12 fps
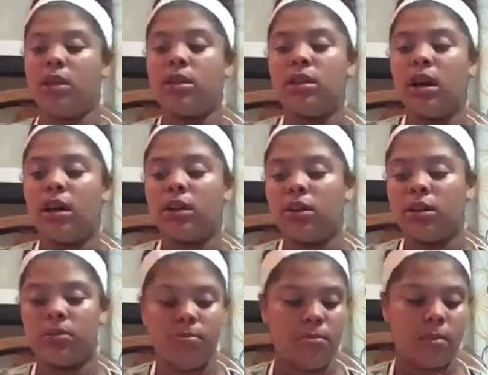this
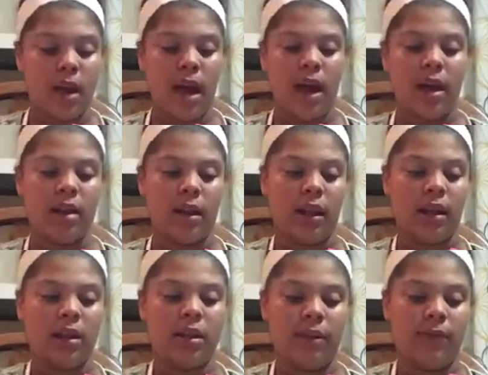doctor had like
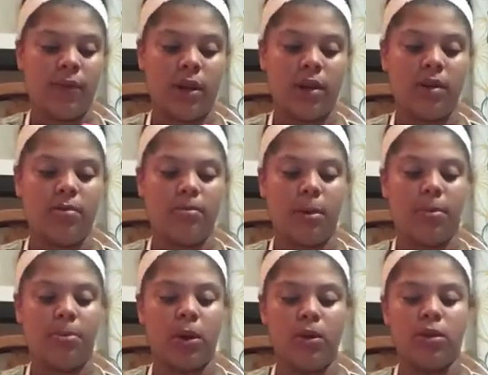a different
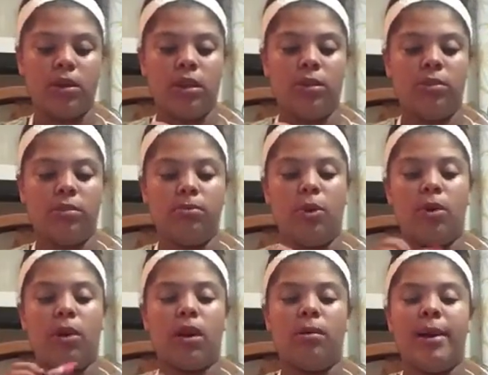approach. It was
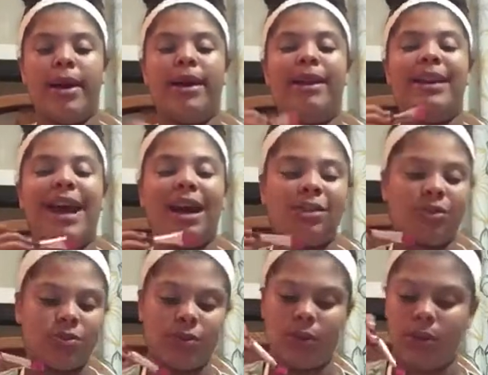more
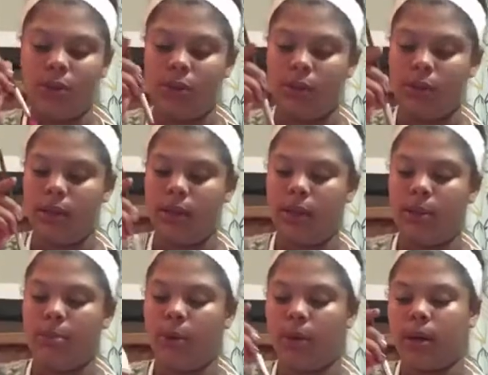natural,
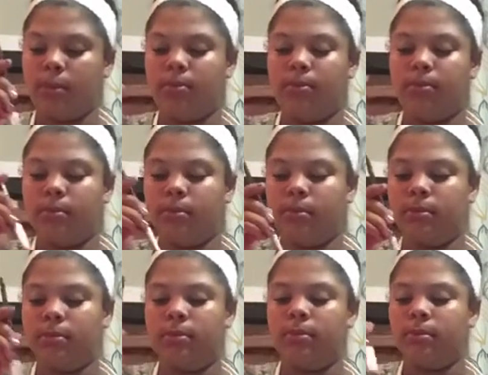more,
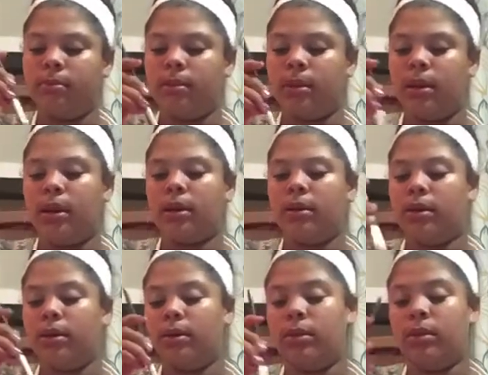I don't
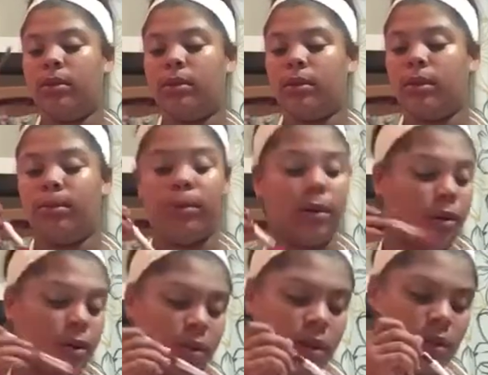know the
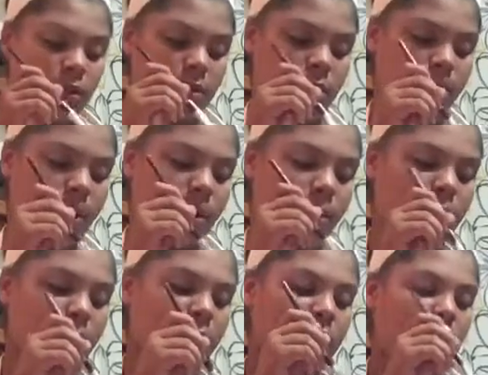word to use, but
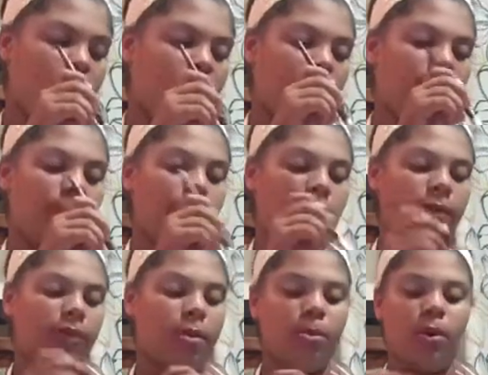they
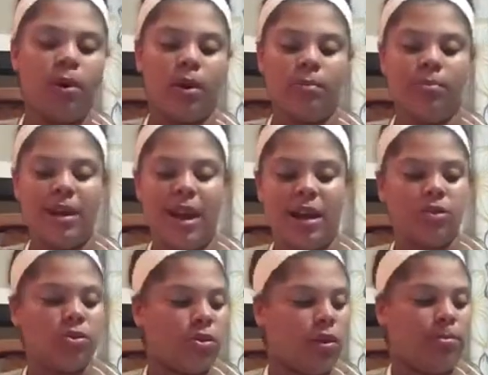went for a more
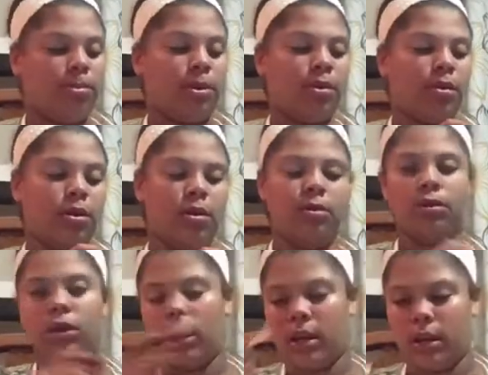natural
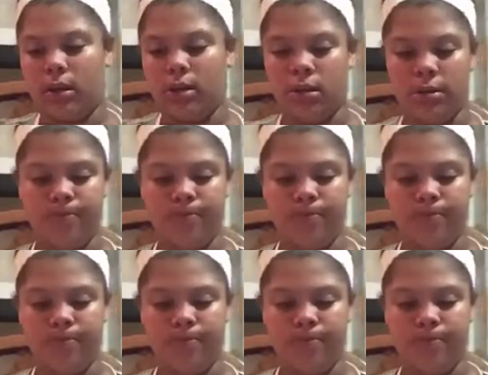approach, I guess.